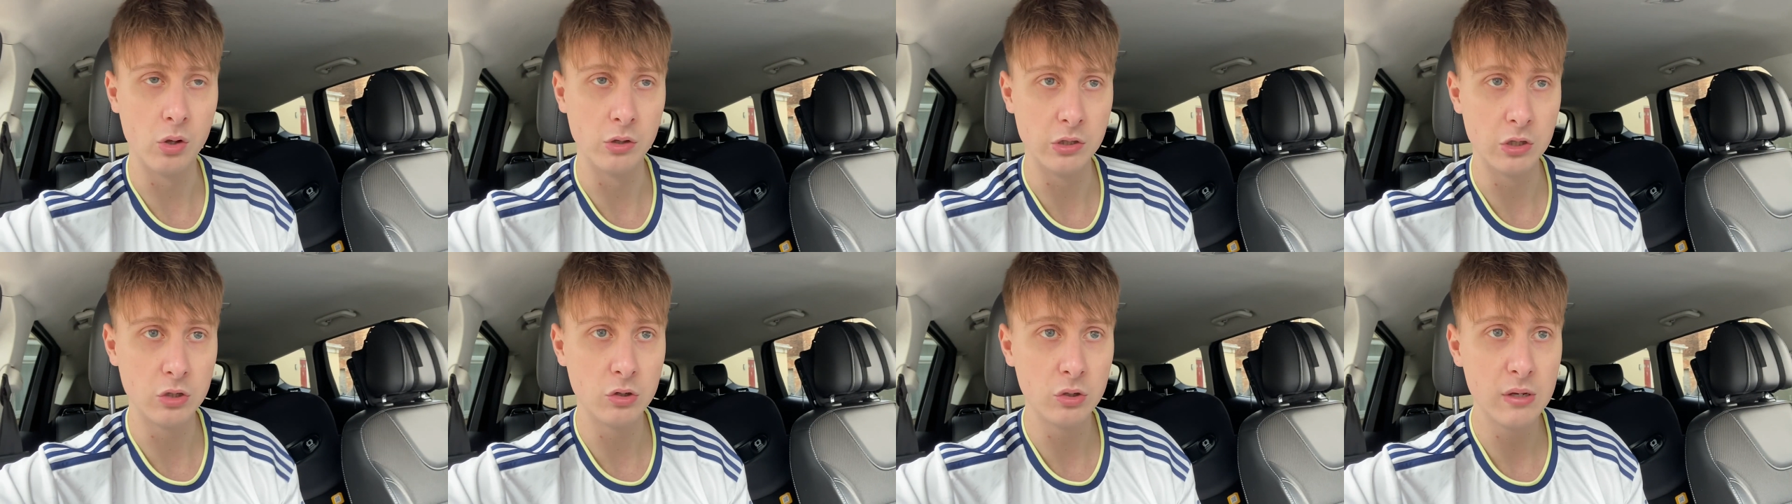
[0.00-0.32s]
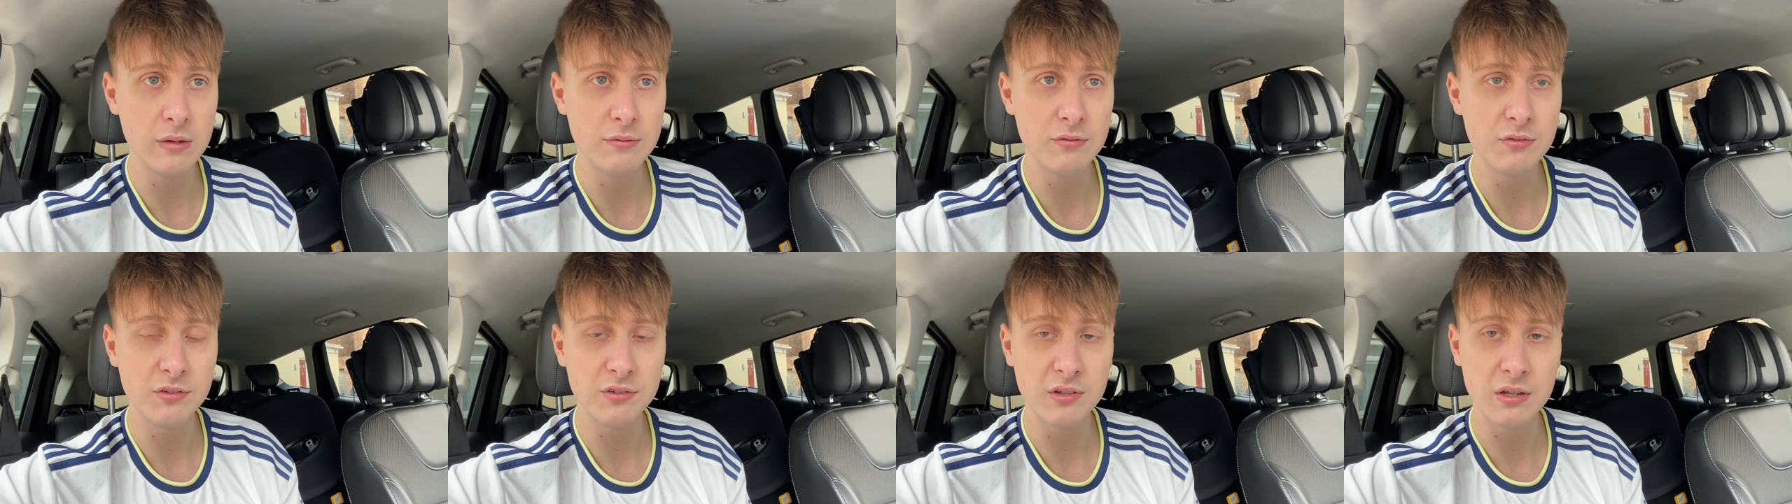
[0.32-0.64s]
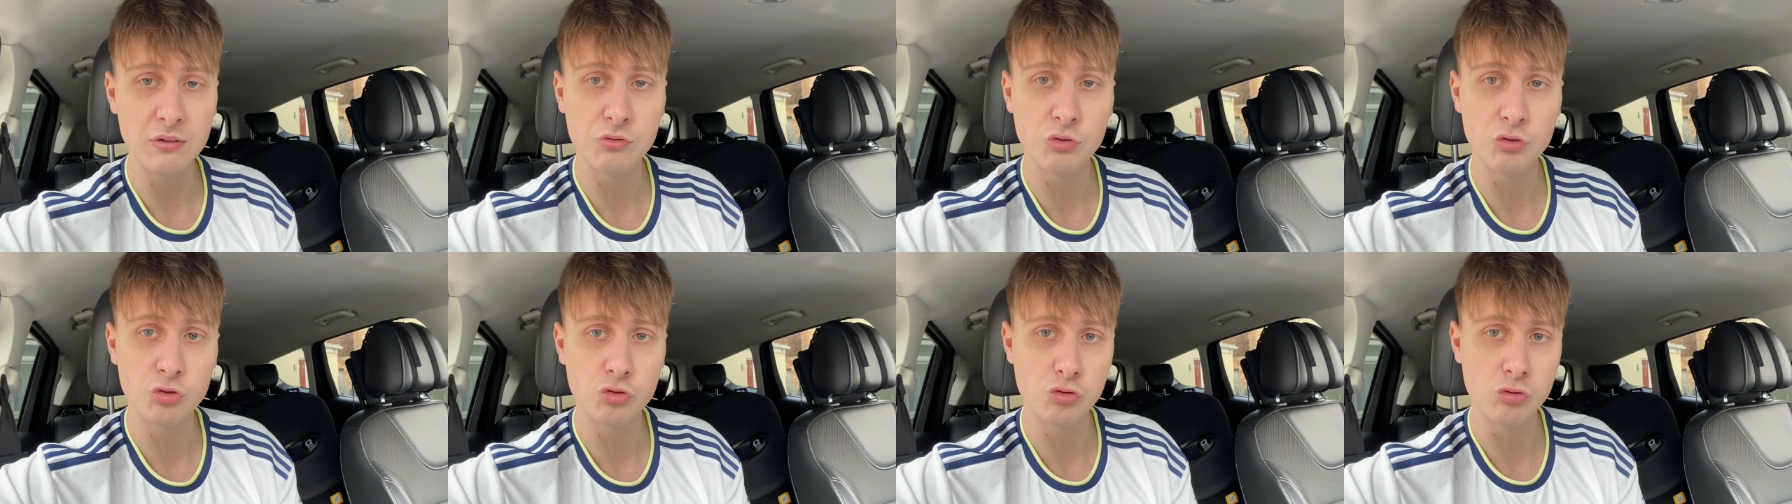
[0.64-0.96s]
You could even see
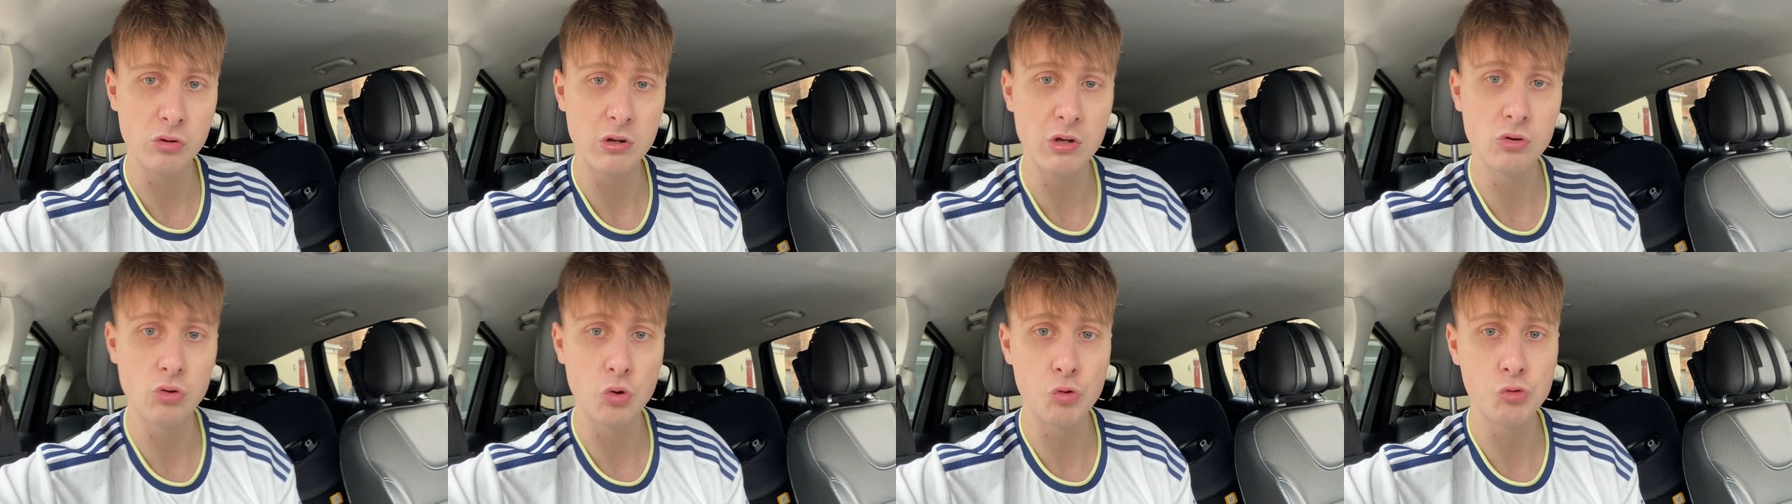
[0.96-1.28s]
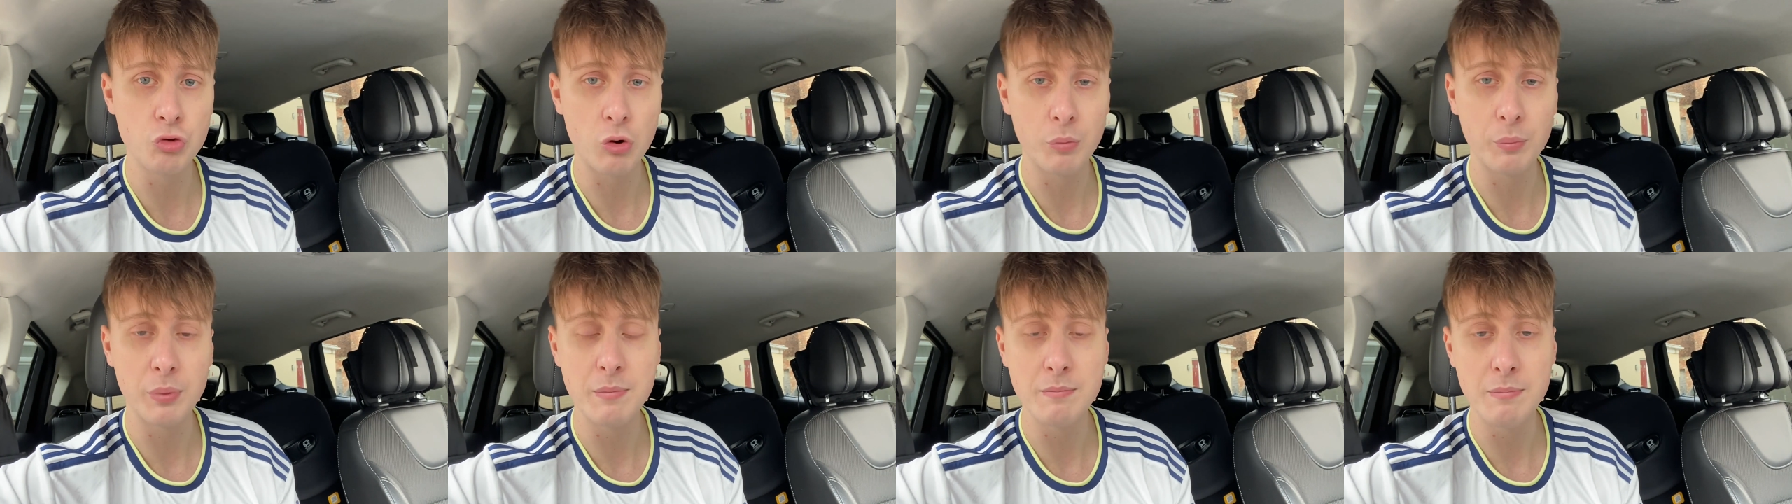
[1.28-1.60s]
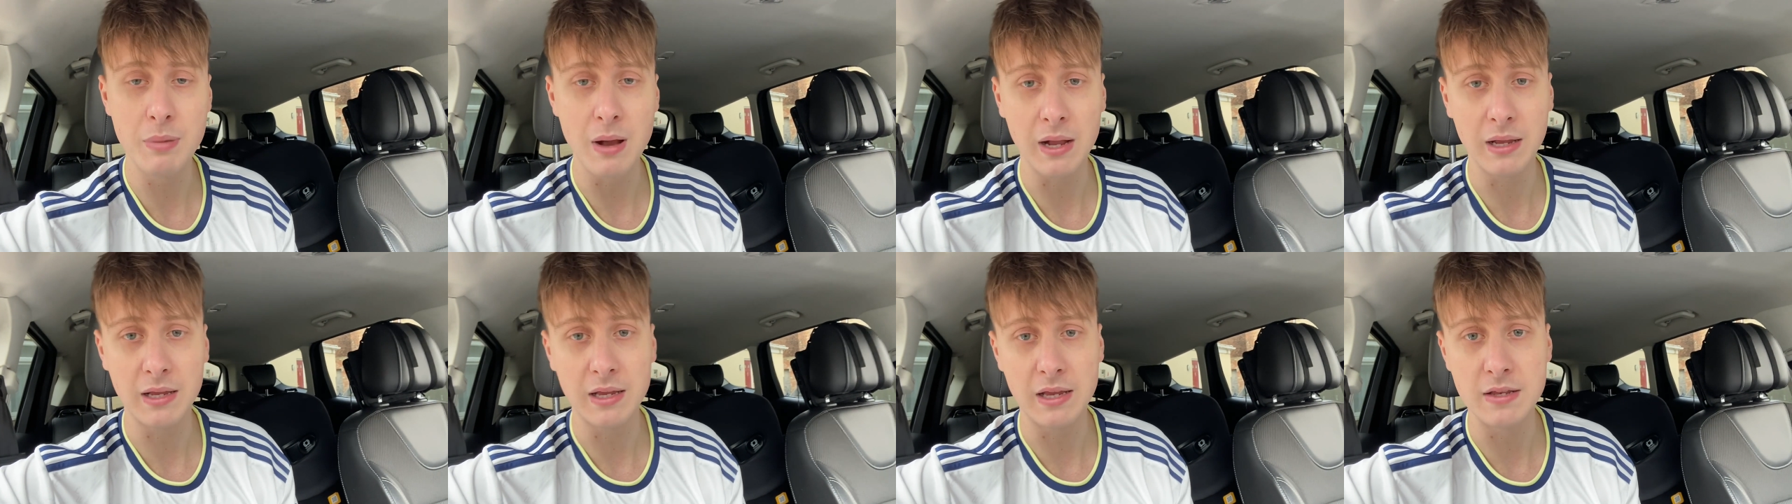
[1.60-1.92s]
Rodrigo dropping
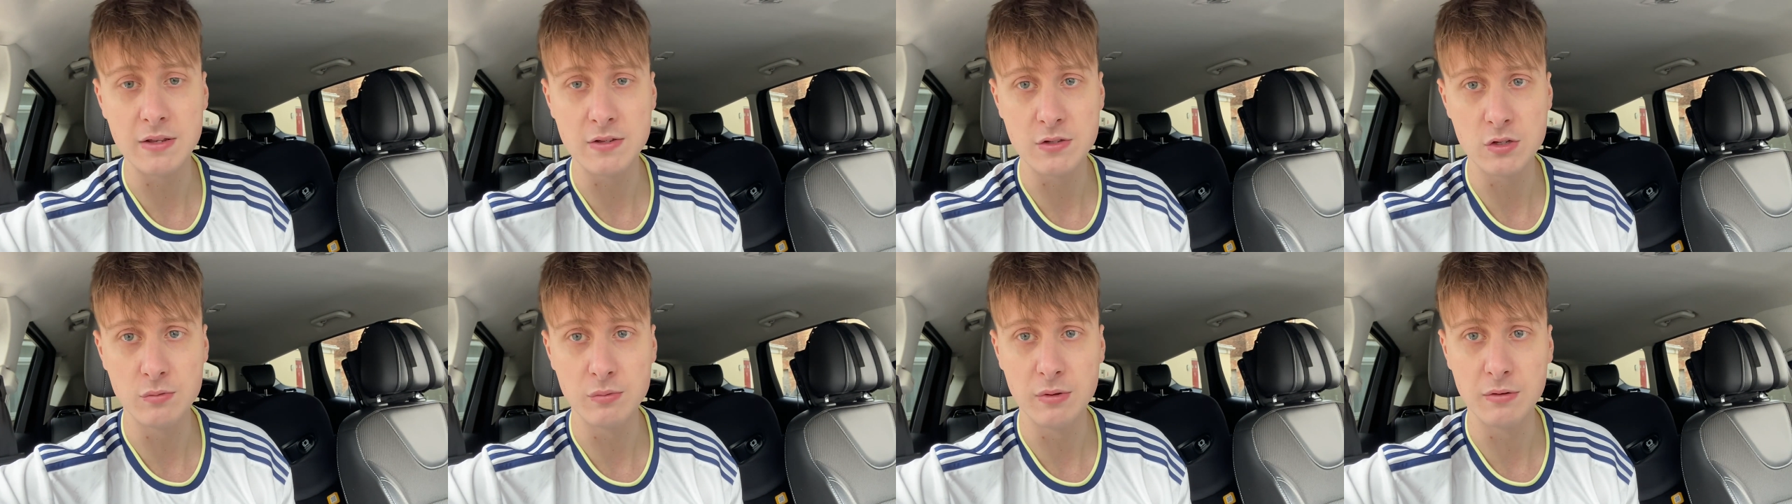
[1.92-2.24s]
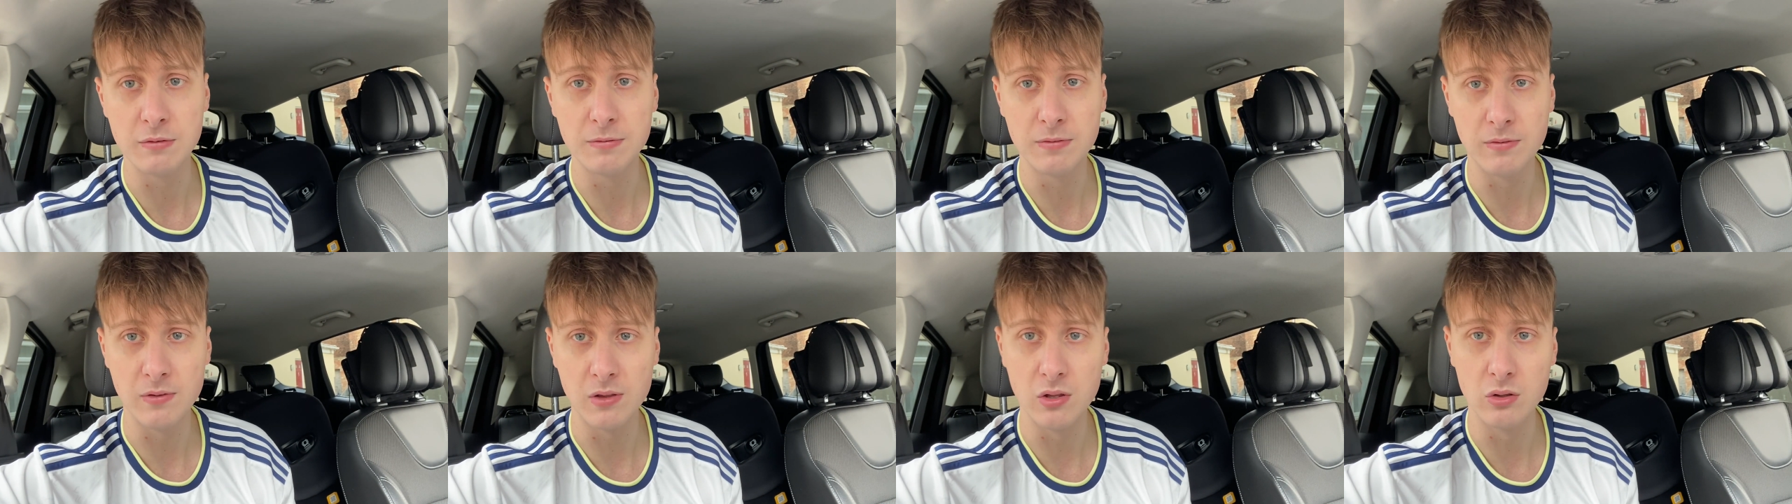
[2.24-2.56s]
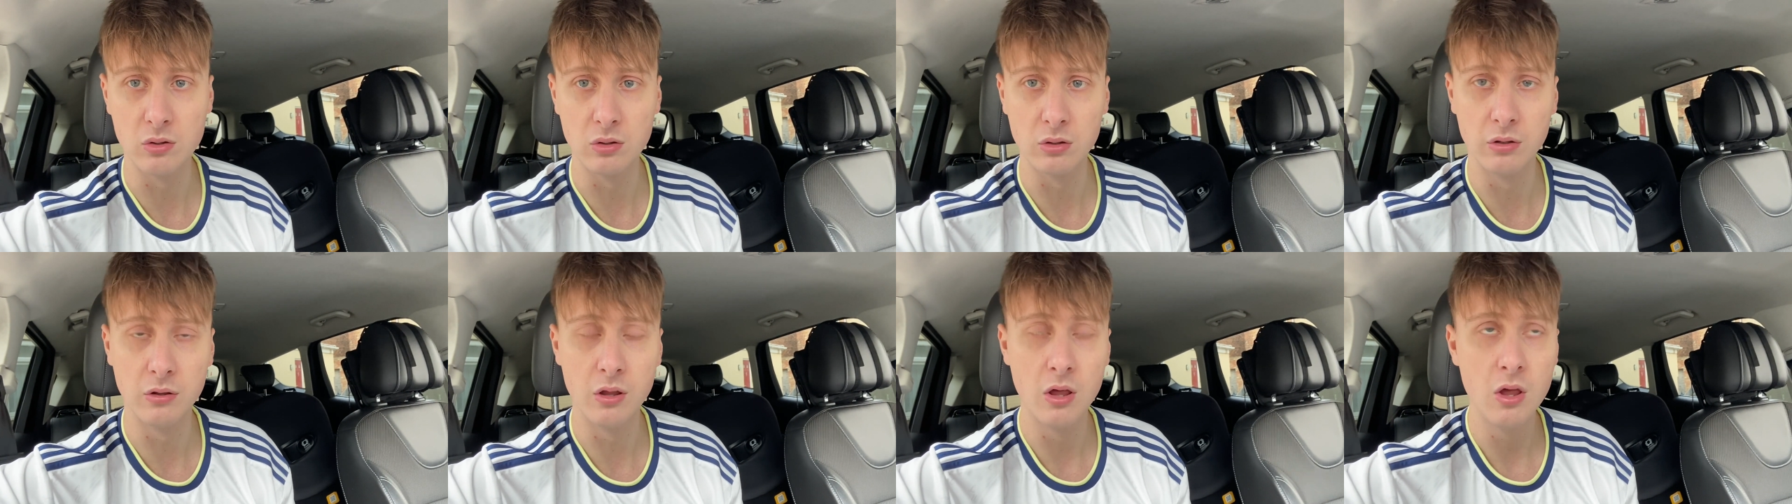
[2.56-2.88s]
back into
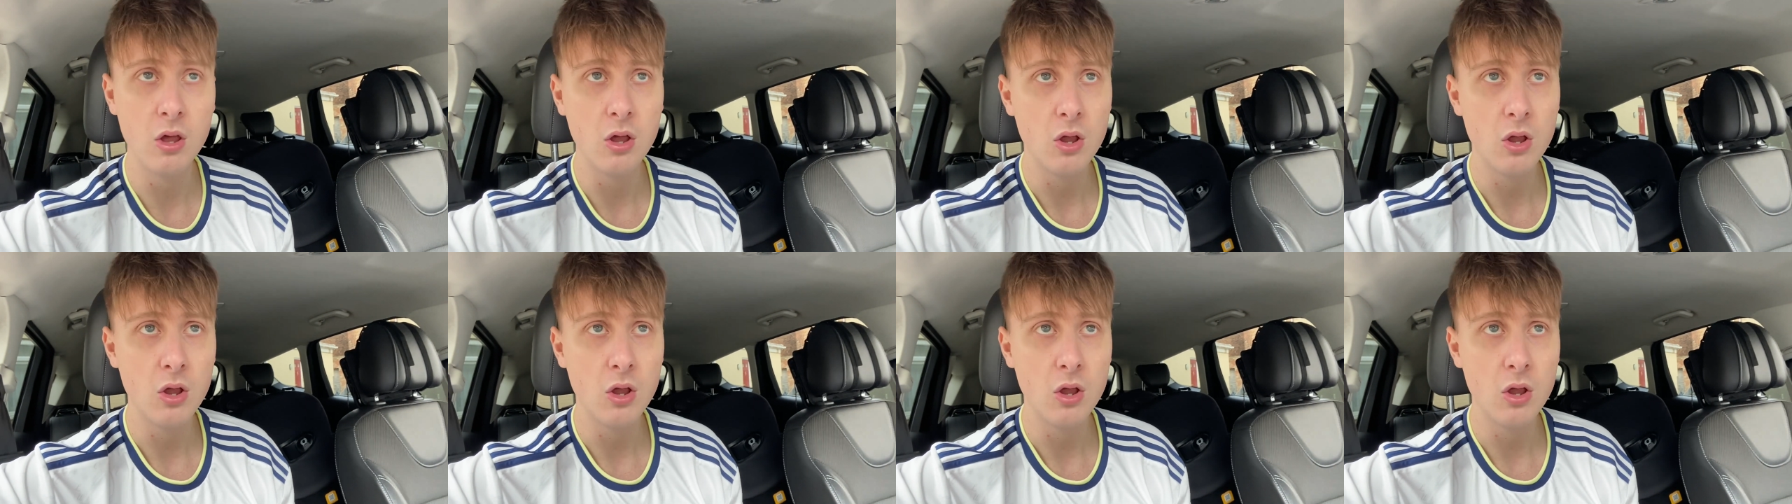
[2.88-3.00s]
midfield,